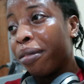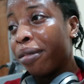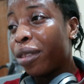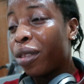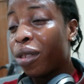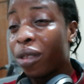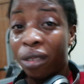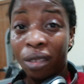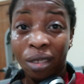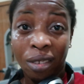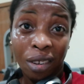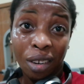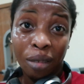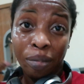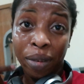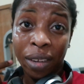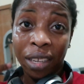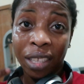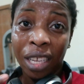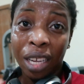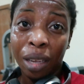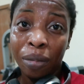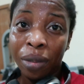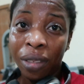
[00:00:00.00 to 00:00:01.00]
Sorry,
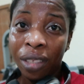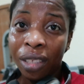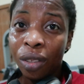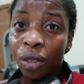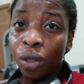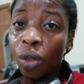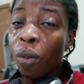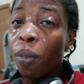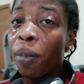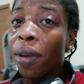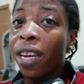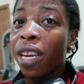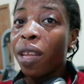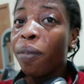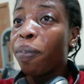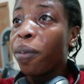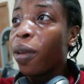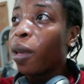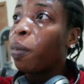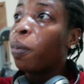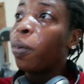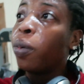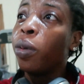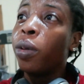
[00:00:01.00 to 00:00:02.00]
bad habit. So many
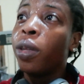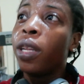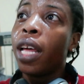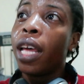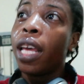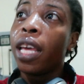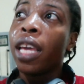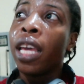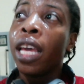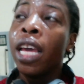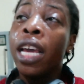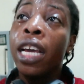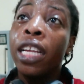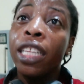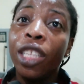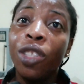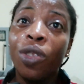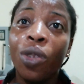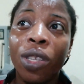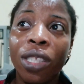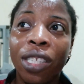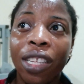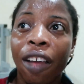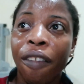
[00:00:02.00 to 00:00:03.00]
people, like
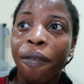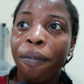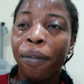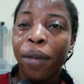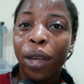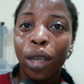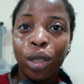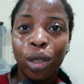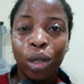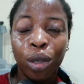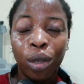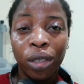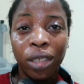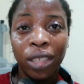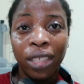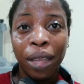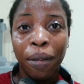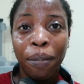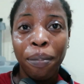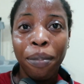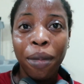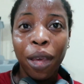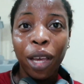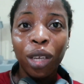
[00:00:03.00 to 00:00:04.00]
these ones I've mentioned,
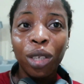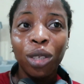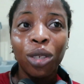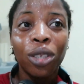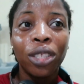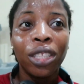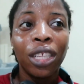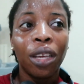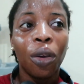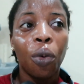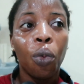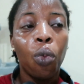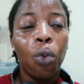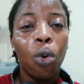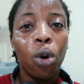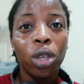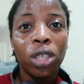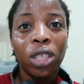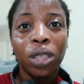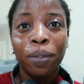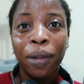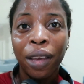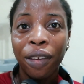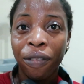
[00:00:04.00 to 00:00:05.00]
they make sure they
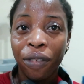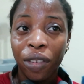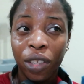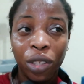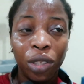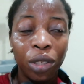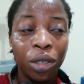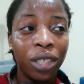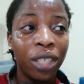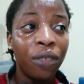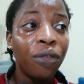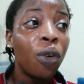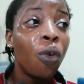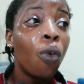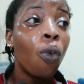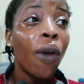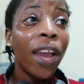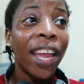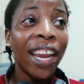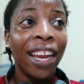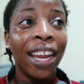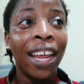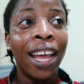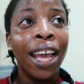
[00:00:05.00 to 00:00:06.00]
watch my videos, even
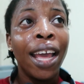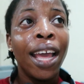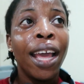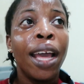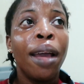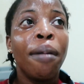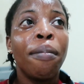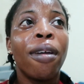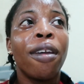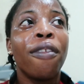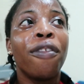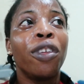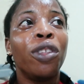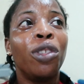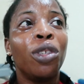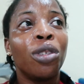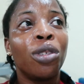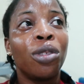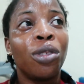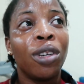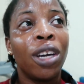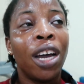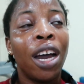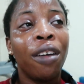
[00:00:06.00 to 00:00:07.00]
when my
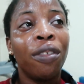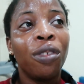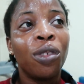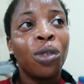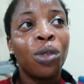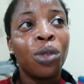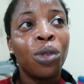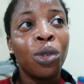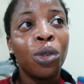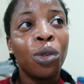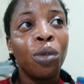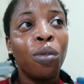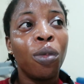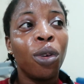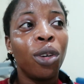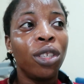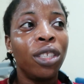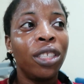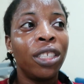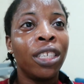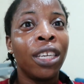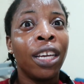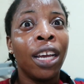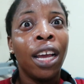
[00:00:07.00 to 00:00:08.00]
videos don't have so
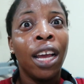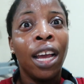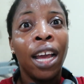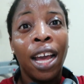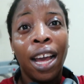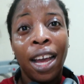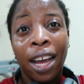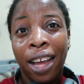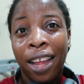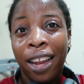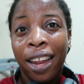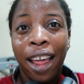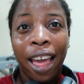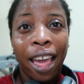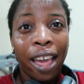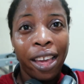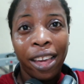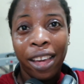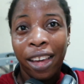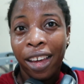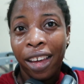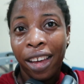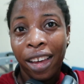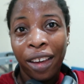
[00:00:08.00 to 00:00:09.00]
much
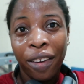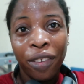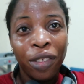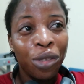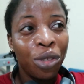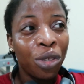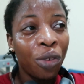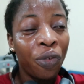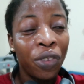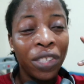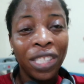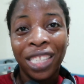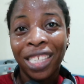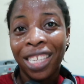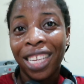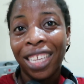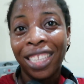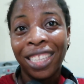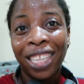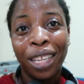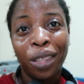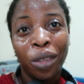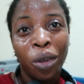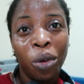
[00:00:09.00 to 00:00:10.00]
like
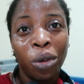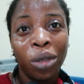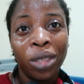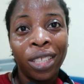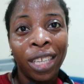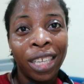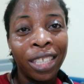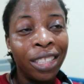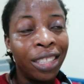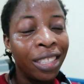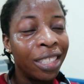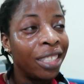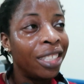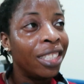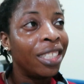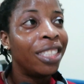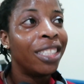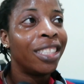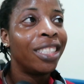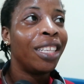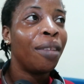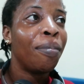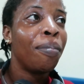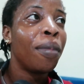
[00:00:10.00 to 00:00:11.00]
sophisticated content in
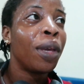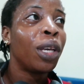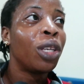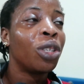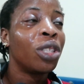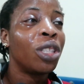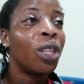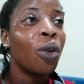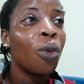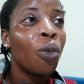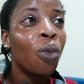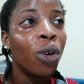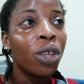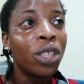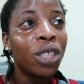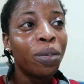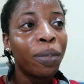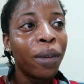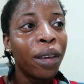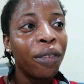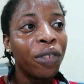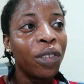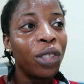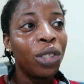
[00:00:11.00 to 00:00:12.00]
it. They make sure they
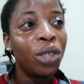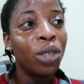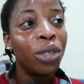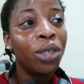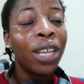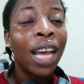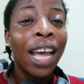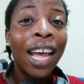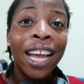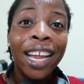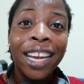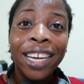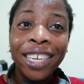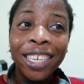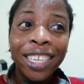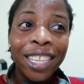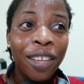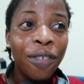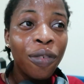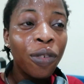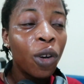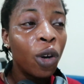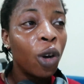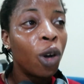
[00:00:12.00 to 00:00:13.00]
watch my videos,
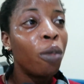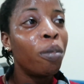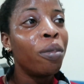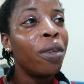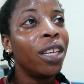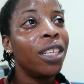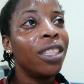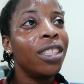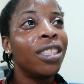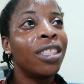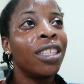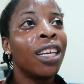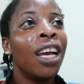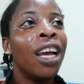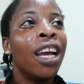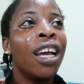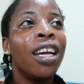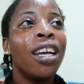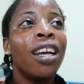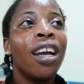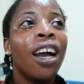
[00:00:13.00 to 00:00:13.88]
leave comments.